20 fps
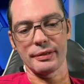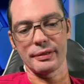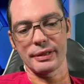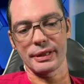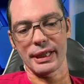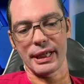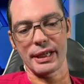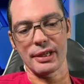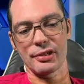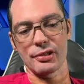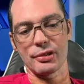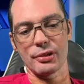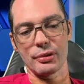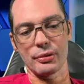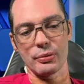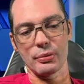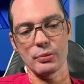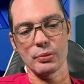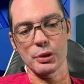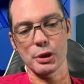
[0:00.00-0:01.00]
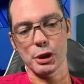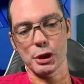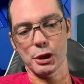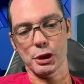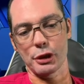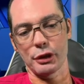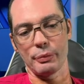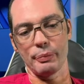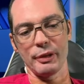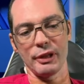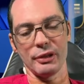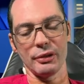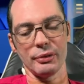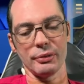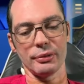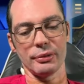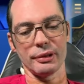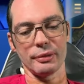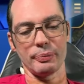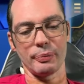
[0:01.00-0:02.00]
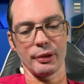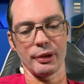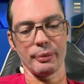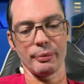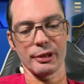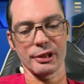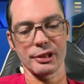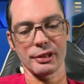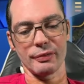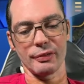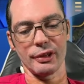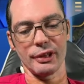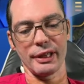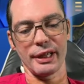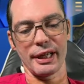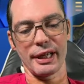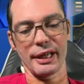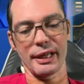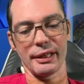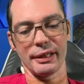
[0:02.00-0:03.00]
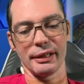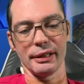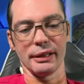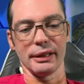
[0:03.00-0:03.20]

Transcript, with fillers: things you should be doing pretty much every day.